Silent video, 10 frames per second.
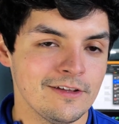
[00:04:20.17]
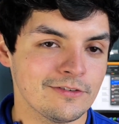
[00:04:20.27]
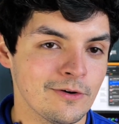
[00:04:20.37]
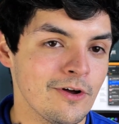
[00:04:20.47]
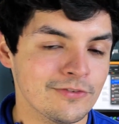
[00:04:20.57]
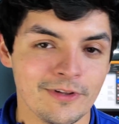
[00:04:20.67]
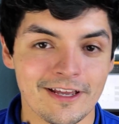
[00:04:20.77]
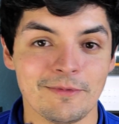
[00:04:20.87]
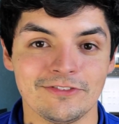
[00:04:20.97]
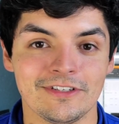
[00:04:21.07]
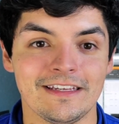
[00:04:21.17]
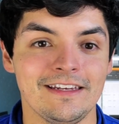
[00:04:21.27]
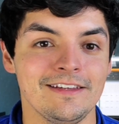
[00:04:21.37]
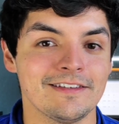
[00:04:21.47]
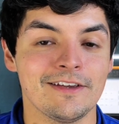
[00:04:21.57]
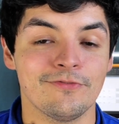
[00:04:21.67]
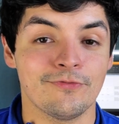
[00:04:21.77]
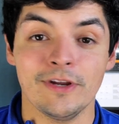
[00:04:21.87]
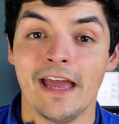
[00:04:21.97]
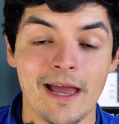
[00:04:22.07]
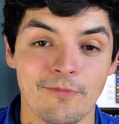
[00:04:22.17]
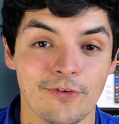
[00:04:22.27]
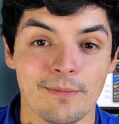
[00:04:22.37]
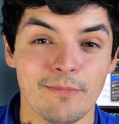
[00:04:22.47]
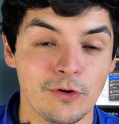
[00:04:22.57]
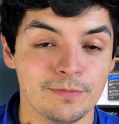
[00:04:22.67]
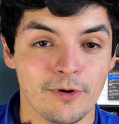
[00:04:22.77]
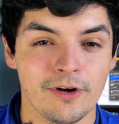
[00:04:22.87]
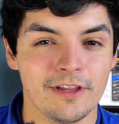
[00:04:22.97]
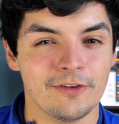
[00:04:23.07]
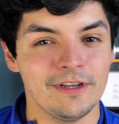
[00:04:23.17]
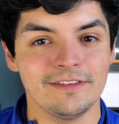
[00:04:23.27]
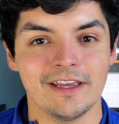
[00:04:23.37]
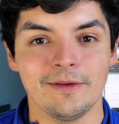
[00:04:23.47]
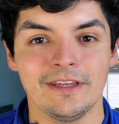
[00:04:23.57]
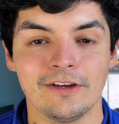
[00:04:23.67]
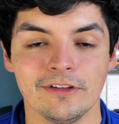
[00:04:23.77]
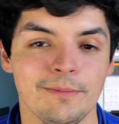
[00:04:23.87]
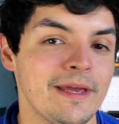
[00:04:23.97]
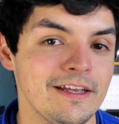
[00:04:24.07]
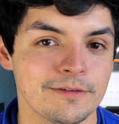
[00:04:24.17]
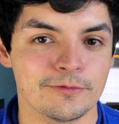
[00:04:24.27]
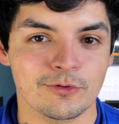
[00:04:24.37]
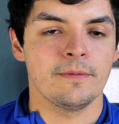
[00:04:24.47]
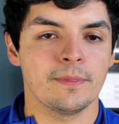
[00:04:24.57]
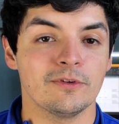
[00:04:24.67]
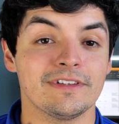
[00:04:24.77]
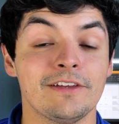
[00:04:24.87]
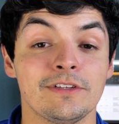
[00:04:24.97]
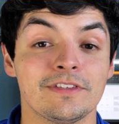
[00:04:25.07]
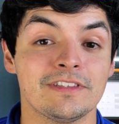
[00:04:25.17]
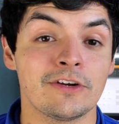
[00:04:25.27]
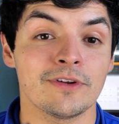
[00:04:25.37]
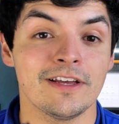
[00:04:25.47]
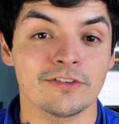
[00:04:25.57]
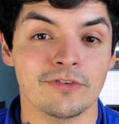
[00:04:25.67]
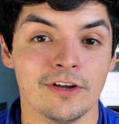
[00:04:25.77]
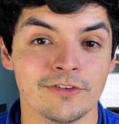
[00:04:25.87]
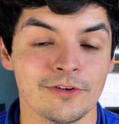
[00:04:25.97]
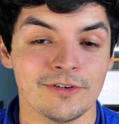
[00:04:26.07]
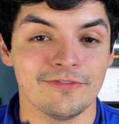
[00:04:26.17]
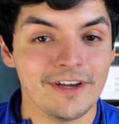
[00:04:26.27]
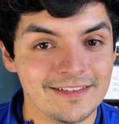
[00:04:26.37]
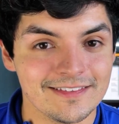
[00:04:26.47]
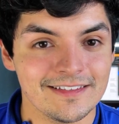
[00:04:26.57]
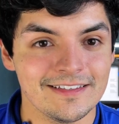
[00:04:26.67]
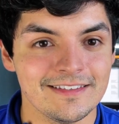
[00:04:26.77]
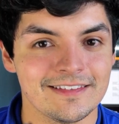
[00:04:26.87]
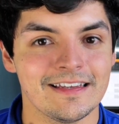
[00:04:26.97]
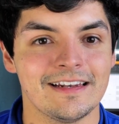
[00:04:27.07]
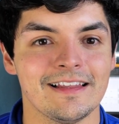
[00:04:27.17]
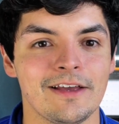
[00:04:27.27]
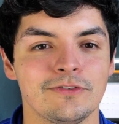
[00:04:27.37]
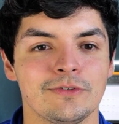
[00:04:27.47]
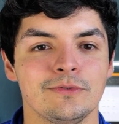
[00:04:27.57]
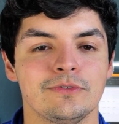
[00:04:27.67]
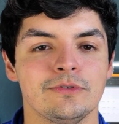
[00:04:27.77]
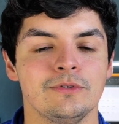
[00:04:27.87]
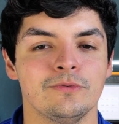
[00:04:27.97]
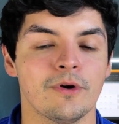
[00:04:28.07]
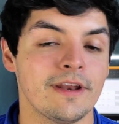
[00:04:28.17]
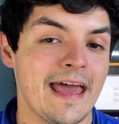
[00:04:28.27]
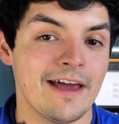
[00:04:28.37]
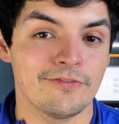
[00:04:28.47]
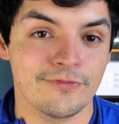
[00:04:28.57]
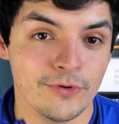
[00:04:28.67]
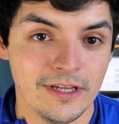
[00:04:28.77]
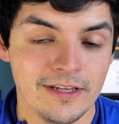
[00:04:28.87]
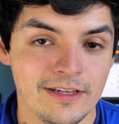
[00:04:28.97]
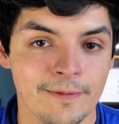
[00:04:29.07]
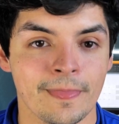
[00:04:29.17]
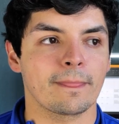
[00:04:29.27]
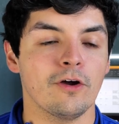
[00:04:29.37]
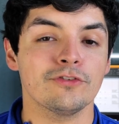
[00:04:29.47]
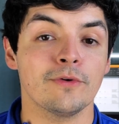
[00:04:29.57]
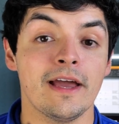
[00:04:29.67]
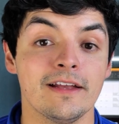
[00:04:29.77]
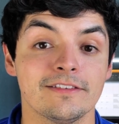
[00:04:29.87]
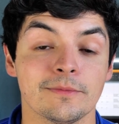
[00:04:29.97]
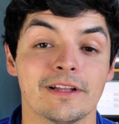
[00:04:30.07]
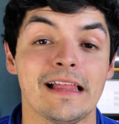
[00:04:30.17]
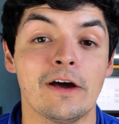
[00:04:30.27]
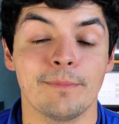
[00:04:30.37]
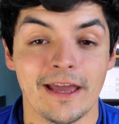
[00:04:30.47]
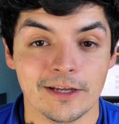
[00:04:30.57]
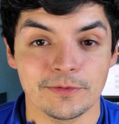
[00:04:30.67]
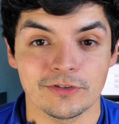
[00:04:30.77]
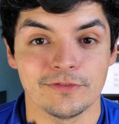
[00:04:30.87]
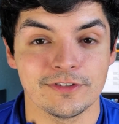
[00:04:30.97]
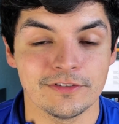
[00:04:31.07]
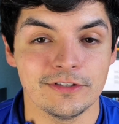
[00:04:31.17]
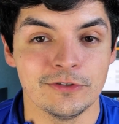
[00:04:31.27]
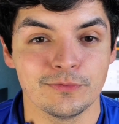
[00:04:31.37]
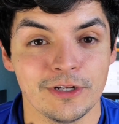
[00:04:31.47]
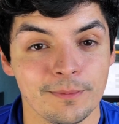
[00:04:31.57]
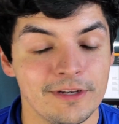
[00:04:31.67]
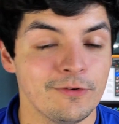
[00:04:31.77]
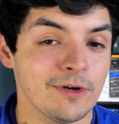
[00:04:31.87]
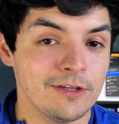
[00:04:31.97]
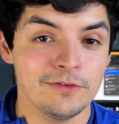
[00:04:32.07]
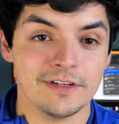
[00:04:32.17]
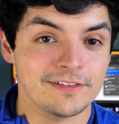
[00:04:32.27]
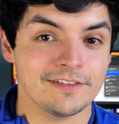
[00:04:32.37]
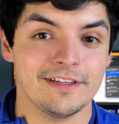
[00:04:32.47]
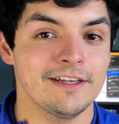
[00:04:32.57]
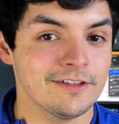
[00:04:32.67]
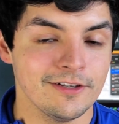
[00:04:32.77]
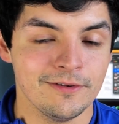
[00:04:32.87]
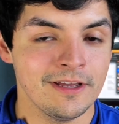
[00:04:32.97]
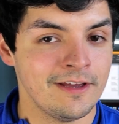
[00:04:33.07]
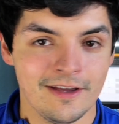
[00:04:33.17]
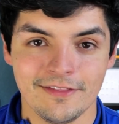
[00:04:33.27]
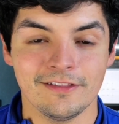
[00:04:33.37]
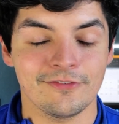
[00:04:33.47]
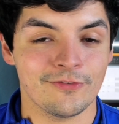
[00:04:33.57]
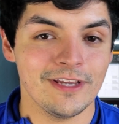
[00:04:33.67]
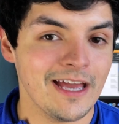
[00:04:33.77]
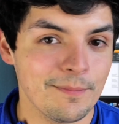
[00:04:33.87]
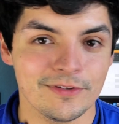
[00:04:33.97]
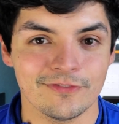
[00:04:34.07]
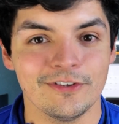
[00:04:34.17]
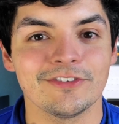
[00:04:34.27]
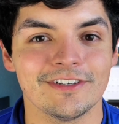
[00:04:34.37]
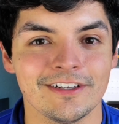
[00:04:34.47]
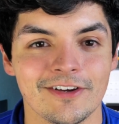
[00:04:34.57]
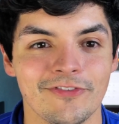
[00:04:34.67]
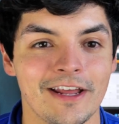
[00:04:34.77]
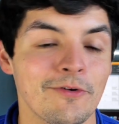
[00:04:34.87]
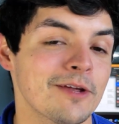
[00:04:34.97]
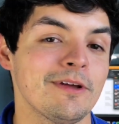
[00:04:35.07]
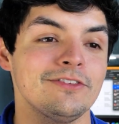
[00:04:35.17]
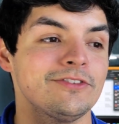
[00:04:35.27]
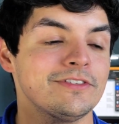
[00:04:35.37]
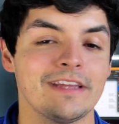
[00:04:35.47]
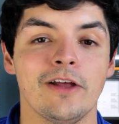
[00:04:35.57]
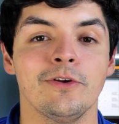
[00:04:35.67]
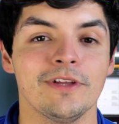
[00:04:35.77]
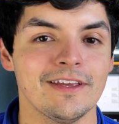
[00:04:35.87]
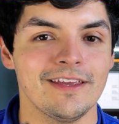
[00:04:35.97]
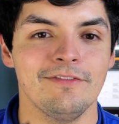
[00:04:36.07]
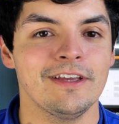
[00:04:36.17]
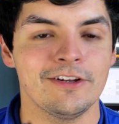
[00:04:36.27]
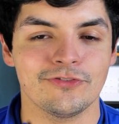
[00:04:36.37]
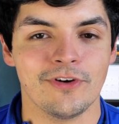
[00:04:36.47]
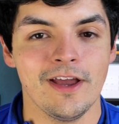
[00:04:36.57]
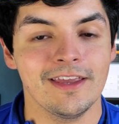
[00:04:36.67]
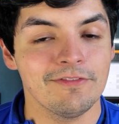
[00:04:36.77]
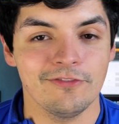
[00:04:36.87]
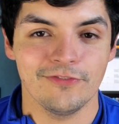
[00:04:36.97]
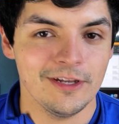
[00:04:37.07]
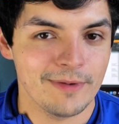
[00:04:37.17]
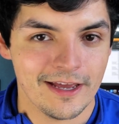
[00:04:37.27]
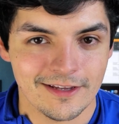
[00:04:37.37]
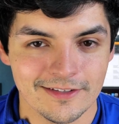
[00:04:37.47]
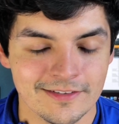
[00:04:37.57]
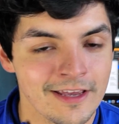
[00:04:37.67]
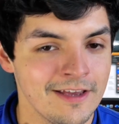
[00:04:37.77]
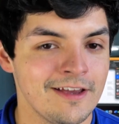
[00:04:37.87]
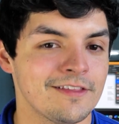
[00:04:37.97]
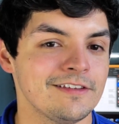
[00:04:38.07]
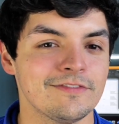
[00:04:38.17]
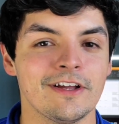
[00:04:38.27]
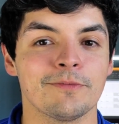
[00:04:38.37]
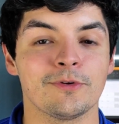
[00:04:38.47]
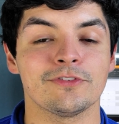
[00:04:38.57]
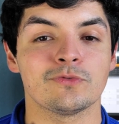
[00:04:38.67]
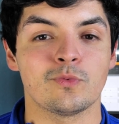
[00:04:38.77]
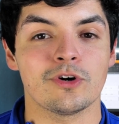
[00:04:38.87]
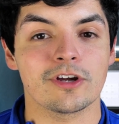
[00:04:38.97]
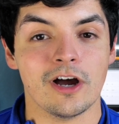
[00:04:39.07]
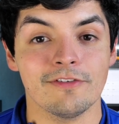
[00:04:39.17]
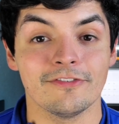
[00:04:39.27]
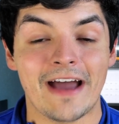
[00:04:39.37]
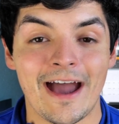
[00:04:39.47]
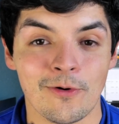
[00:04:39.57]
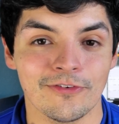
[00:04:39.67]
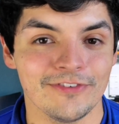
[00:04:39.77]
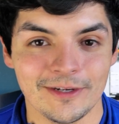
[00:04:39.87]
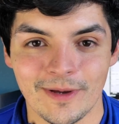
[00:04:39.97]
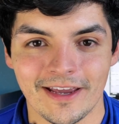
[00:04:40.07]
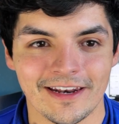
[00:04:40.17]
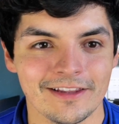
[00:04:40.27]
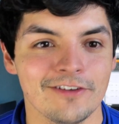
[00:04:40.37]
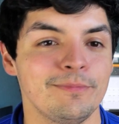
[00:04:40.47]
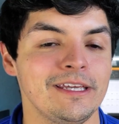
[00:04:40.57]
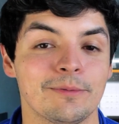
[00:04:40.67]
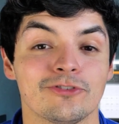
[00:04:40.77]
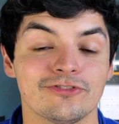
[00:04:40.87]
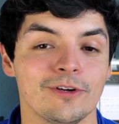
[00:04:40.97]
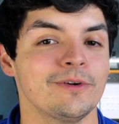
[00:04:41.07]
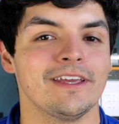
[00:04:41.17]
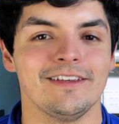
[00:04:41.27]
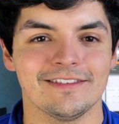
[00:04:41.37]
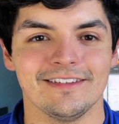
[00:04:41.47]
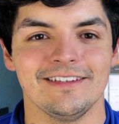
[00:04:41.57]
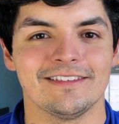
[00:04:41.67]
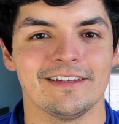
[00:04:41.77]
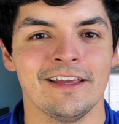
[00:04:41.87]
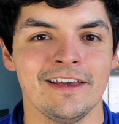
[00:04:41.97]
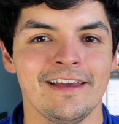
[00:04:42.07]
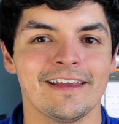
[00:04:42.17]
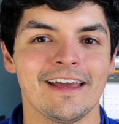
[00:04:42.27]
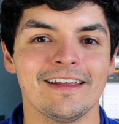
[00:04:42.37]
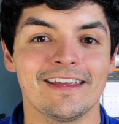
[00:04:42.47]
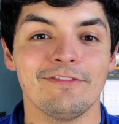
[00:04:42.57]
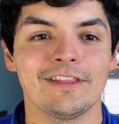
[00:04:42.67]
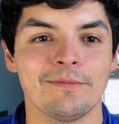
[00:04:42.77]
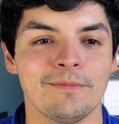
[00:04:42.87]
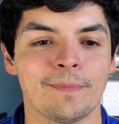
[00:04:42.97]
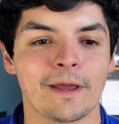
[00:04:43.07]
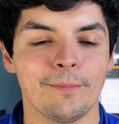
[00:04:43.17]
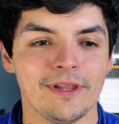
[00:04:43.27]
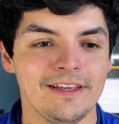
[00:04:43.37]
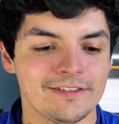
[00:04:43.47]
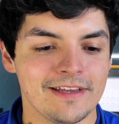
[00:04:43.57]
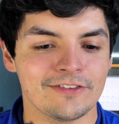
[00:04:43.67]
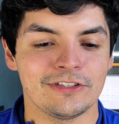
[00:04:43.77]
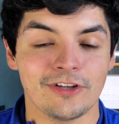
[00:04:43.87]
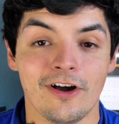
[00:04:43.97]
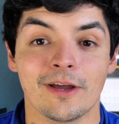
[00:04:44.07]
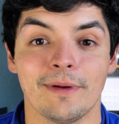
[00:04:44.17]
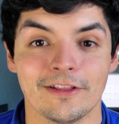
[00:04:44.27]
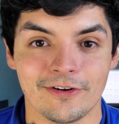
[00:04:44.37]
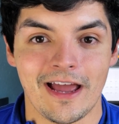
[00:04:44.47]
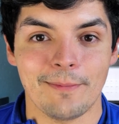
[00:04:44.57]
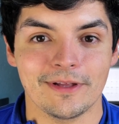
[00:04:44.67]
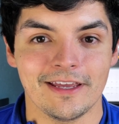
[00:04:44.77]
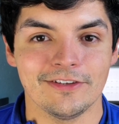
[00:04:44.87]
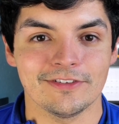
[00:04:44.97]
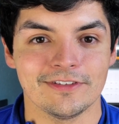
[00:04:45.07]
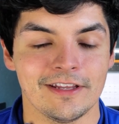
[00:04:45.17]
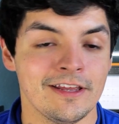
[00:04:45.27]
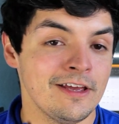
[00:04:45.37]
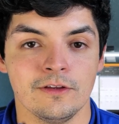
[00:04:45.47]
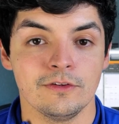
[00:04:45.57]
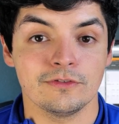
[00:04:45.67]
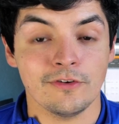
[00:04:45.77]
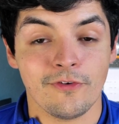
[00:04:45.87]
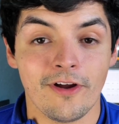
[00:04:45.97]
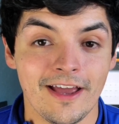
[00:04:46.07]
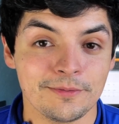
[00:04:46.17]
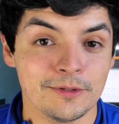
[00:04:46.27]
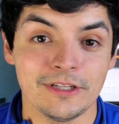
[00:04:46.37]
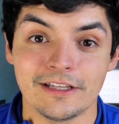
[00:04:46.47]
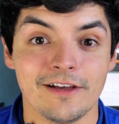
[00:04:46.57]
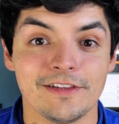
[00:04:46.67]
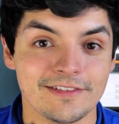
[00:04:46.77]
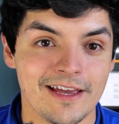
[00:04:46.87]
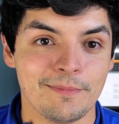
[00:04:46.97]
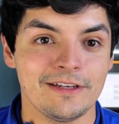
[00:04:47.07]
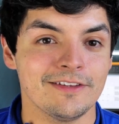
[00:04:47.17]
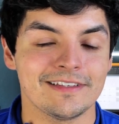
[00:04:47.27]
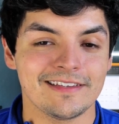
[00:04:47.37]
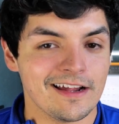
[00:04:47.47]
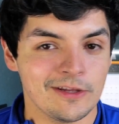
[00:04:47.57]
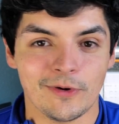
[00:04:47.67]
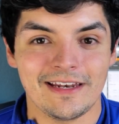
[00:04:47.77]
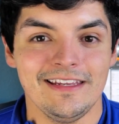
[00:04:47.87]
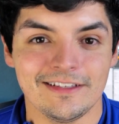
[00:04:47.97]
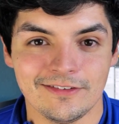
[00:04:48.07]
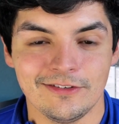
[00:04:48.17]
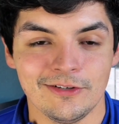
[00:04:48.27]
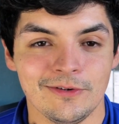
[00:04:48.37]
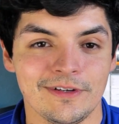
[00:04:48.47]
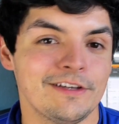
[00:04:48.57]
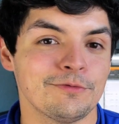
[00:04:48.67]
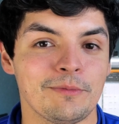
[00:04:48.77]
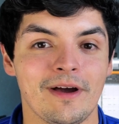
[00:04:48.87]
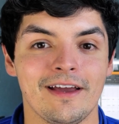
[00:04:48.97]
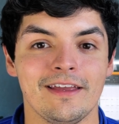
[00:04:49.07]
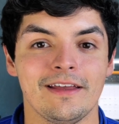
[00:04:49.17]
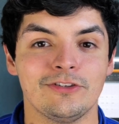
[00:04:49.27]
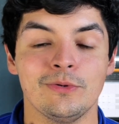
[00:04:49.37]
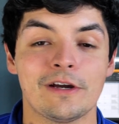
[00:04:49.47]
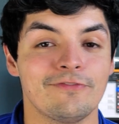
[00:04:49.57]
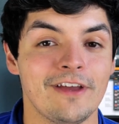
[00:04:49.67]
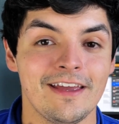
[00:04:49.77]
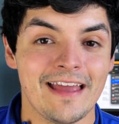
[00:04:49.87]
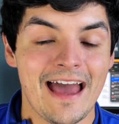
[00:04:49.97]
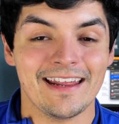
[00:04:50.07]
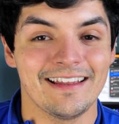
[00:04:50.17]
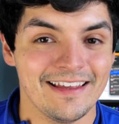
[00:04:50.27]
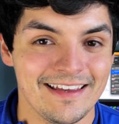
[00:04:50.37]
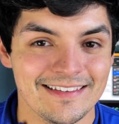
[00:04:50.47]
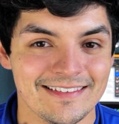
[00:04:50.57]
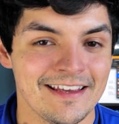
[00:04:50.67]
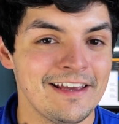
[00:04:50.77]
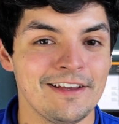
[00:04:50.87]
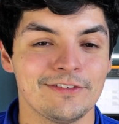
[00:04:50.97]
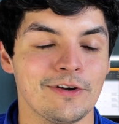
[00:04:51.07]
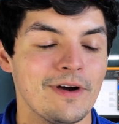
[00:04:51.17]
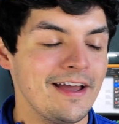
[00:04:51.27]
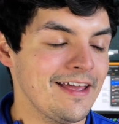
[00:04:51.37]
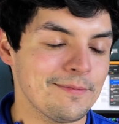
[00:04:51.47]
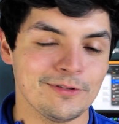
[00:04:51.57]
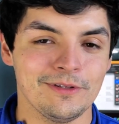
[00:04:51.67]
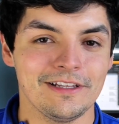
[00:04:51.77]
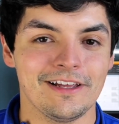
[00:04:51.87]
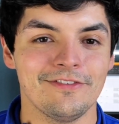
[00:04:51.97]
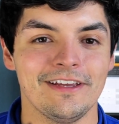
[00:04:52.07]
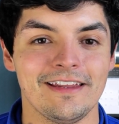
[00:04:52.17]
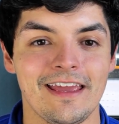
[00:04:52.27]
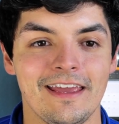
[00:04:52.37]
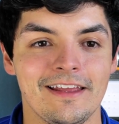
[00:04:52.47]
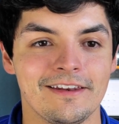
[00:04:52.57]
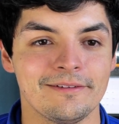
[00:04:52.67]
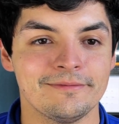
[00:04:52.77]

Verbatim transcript: So also, like I mentioned, it is a free app for the most part. There is a yearly paid subscription, which allows you to synchronize across all your devices. It allows you to run ad-free, also adds some cloud backup services to you as well. But if you want to use it as a standalone, then the free app is sufficient enough. And I recommend just downloading it, giving it a try, and giving feedback, because these developers just work off of our feedback, and I love being able to showcase these and kind of giving them a place to actually talk about their applications. And so far, I absolutely love this app. It does exactly what I need it to do. It gives me my 2FA at a glance. So I absolutely love it, and